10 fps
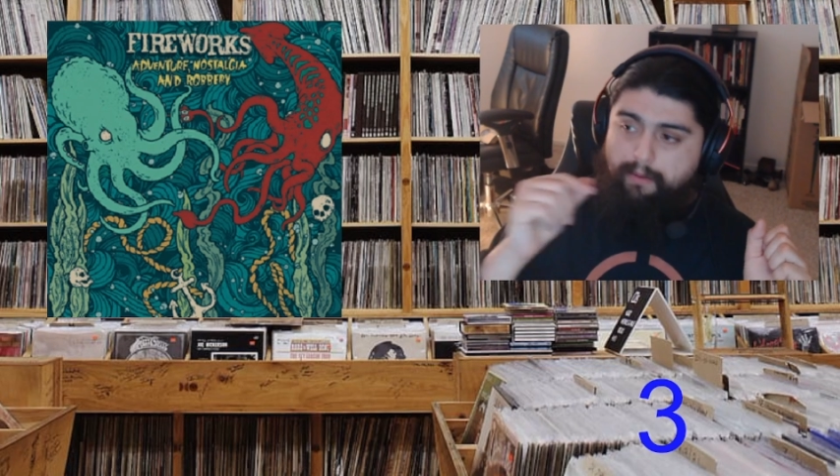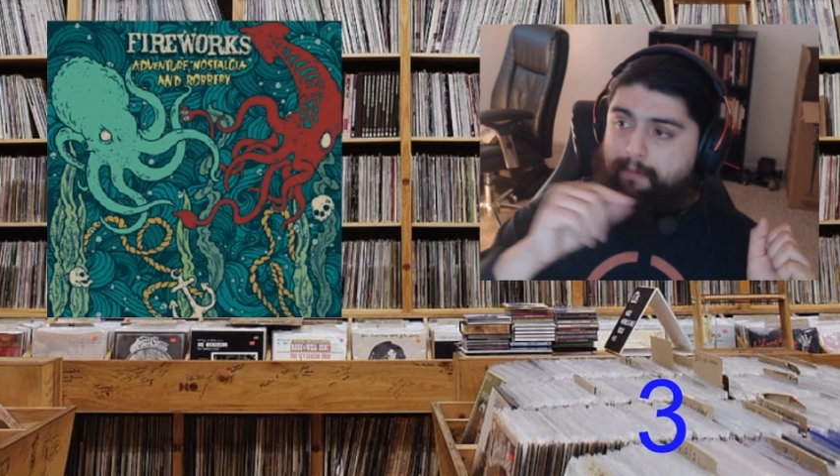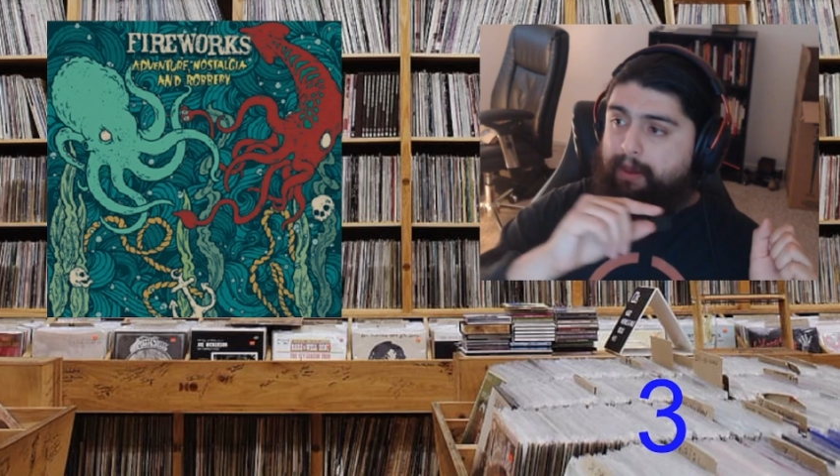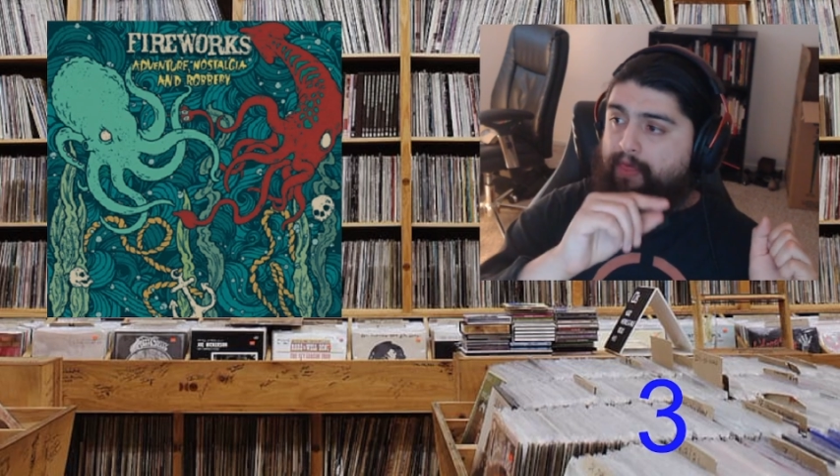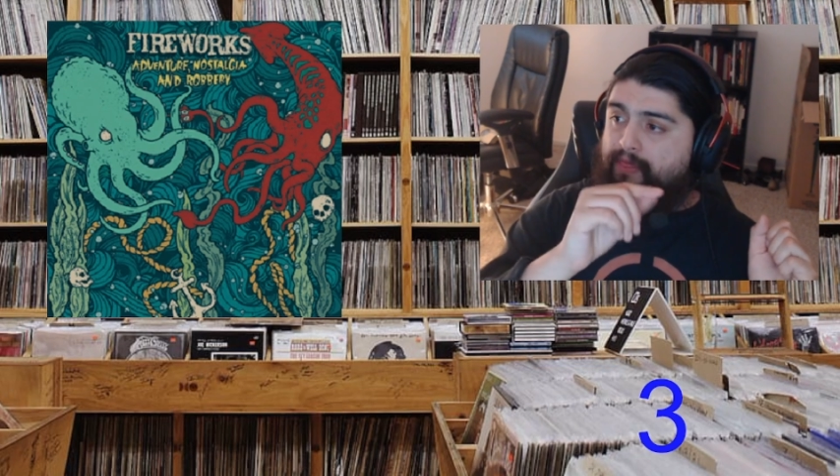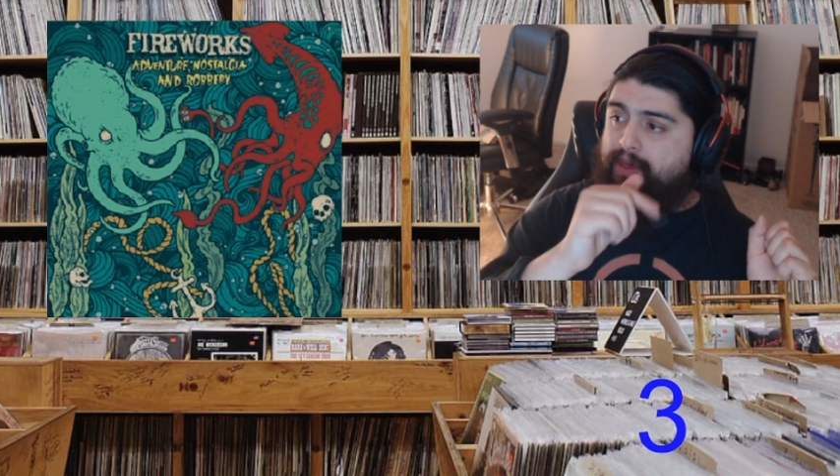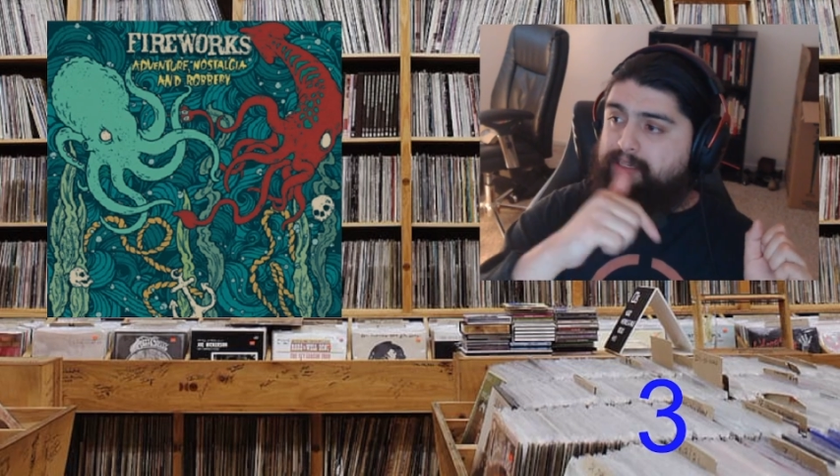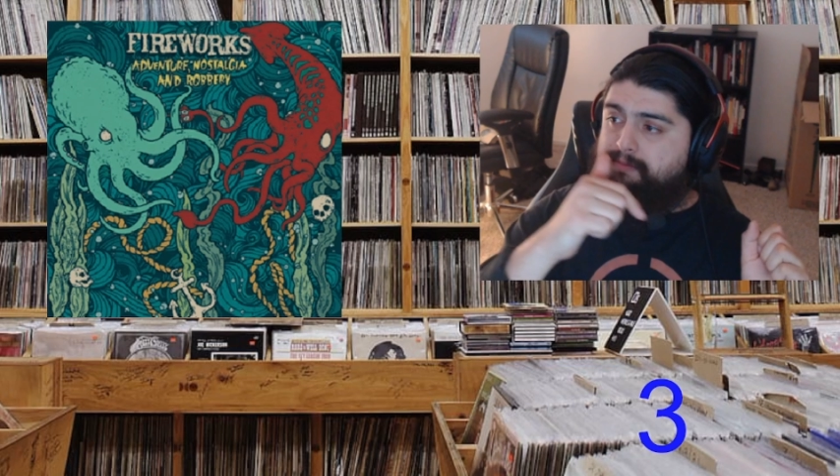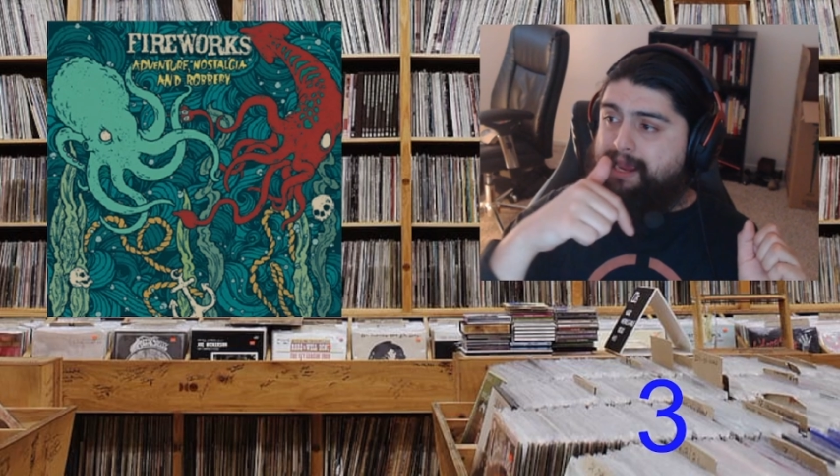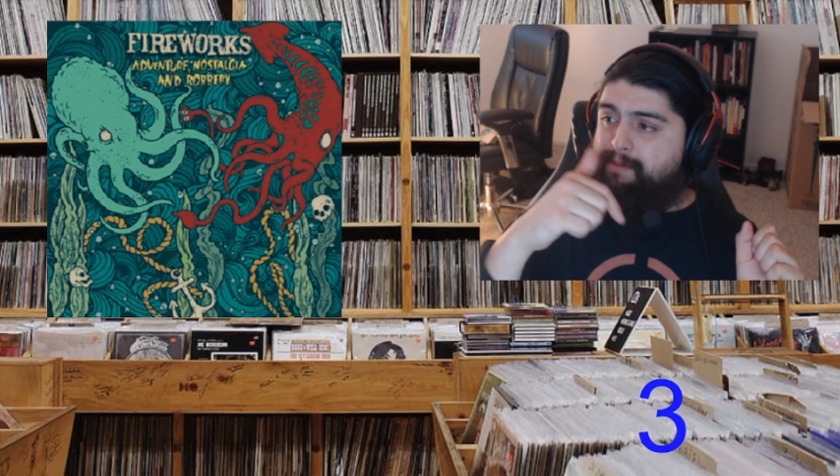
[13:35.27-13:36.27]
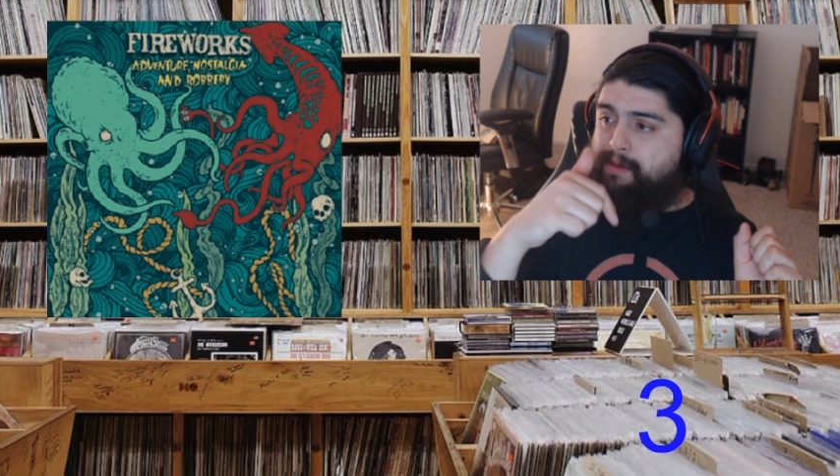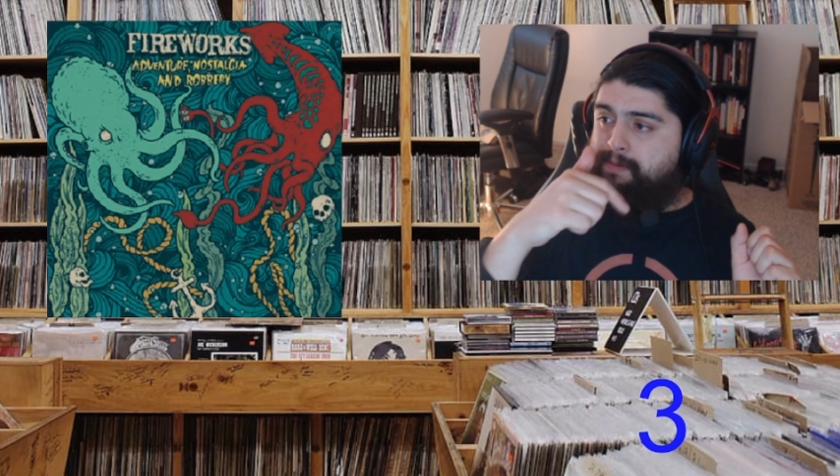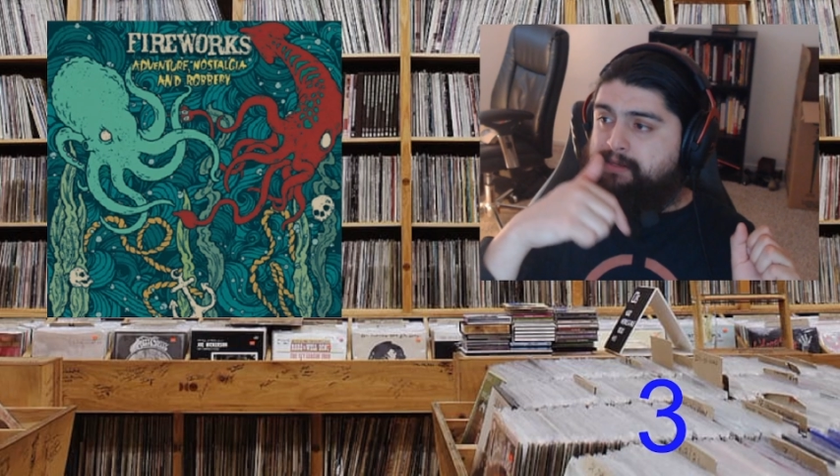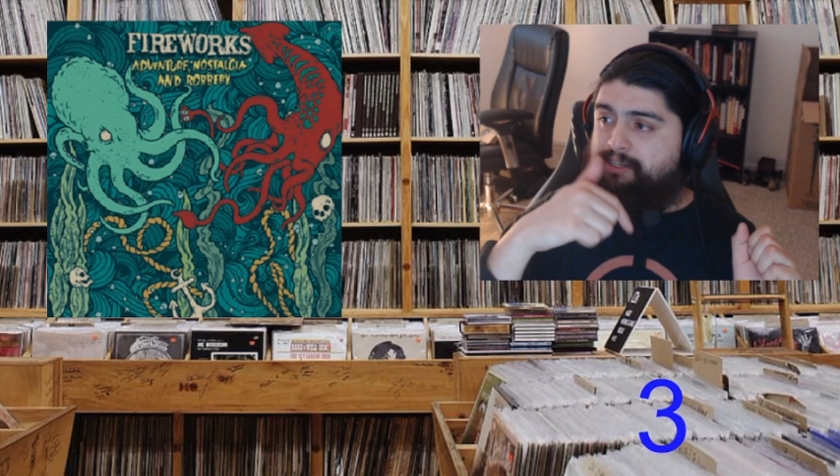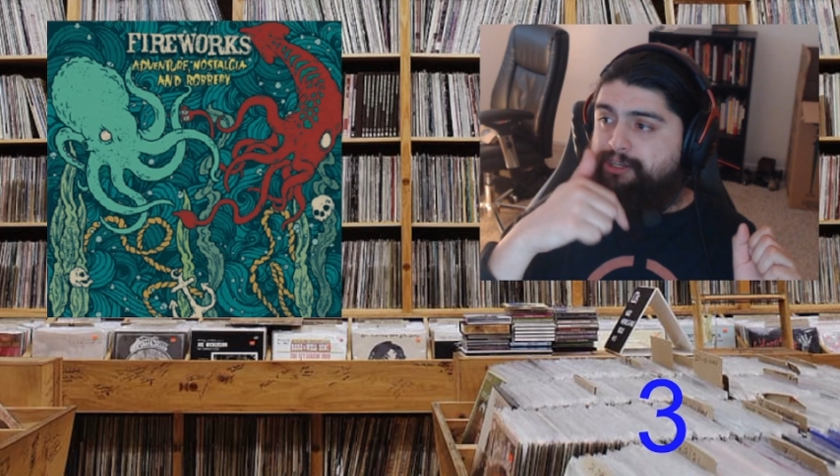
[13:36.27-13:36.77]
But this might be
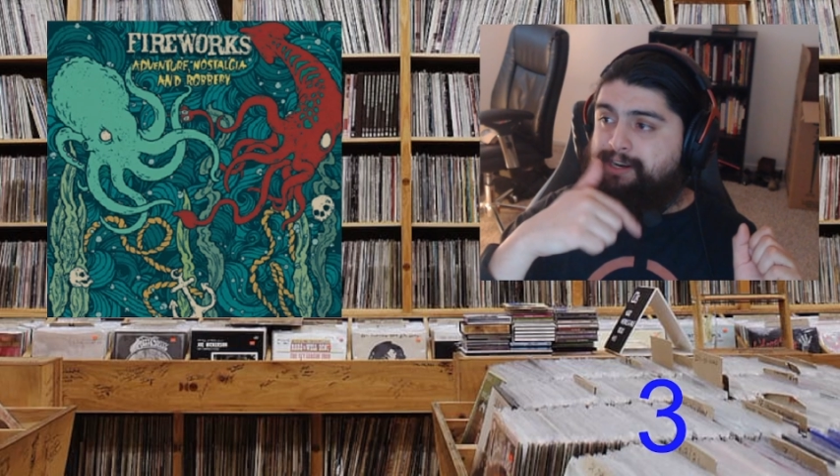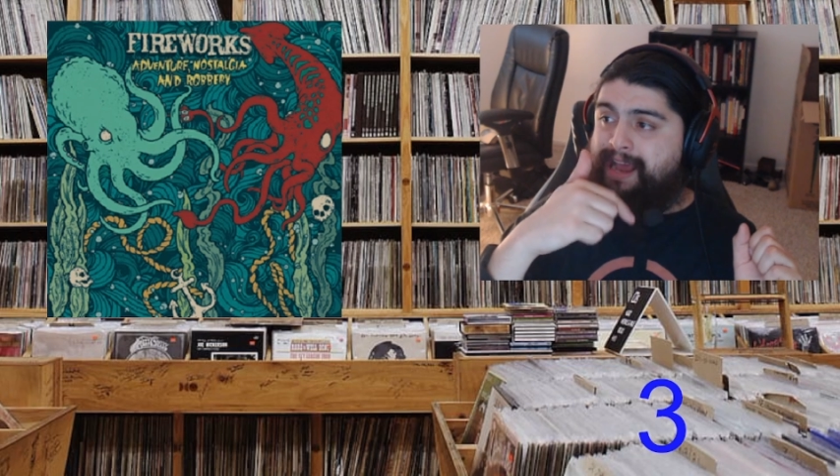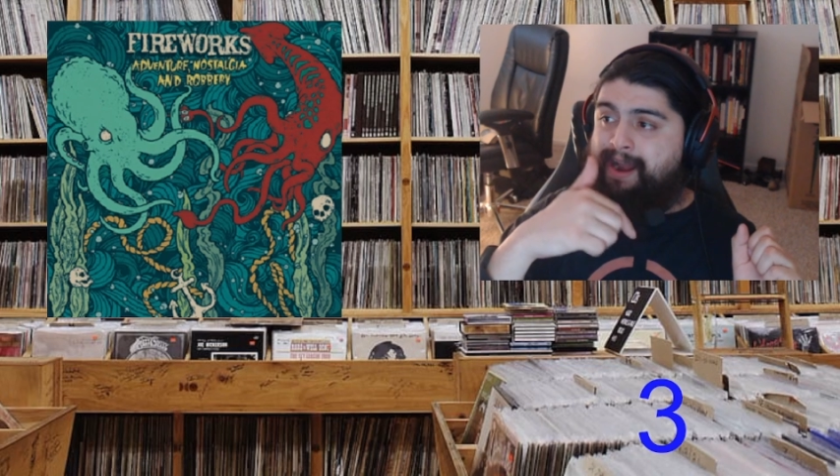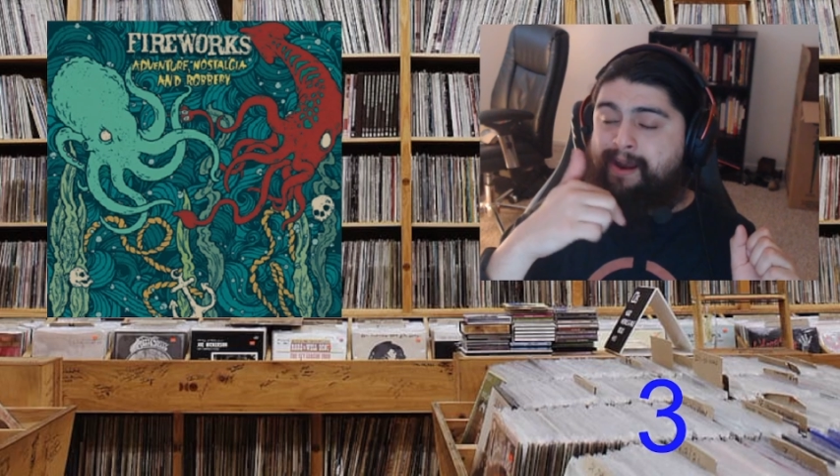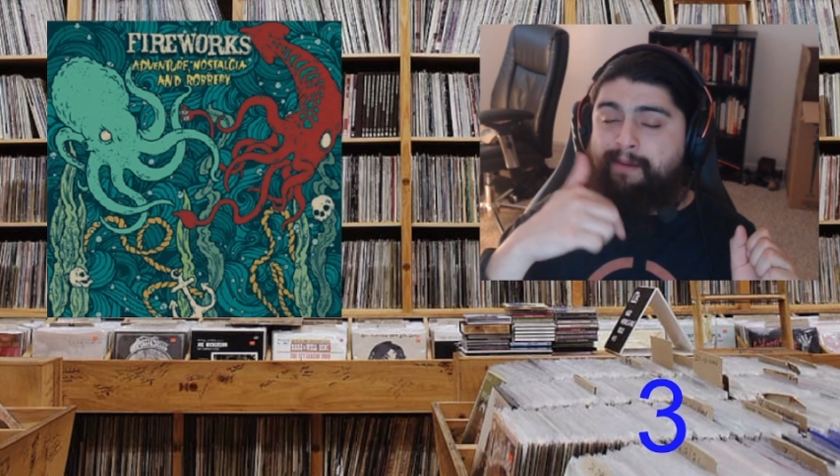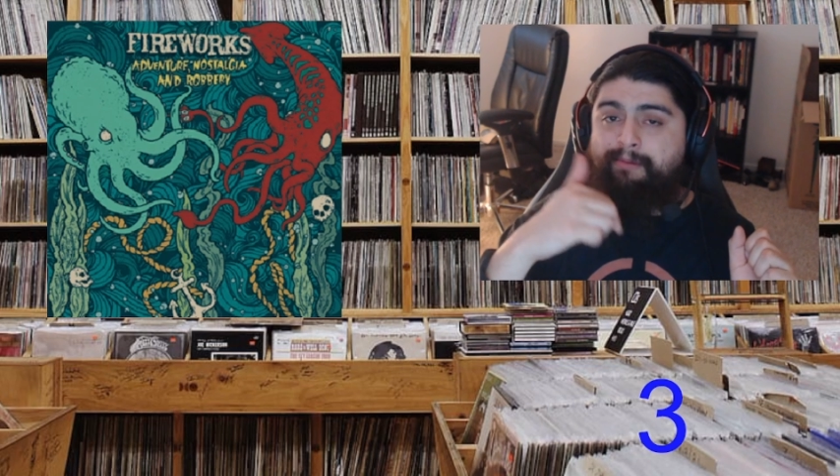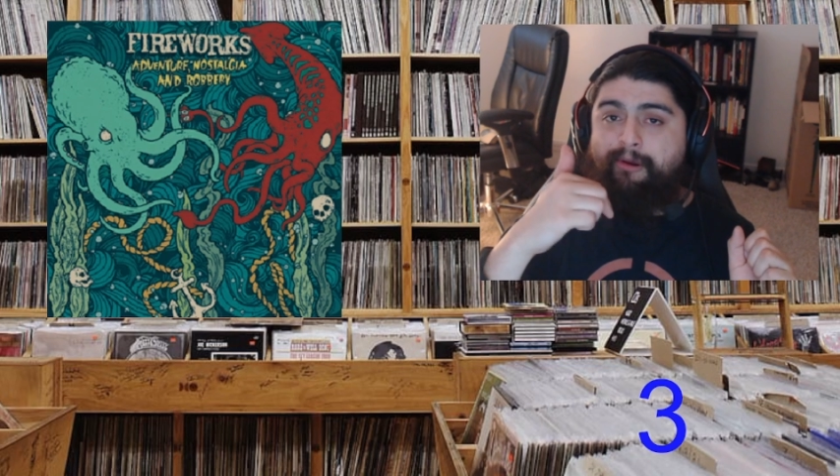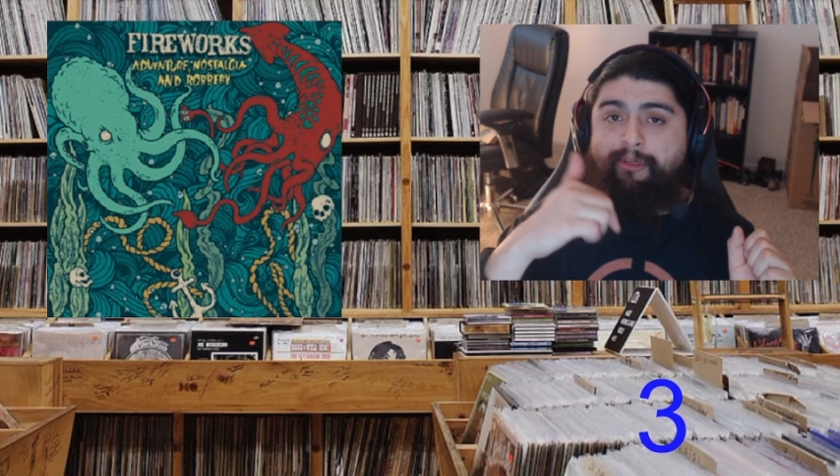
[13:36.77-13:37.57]
positioned at number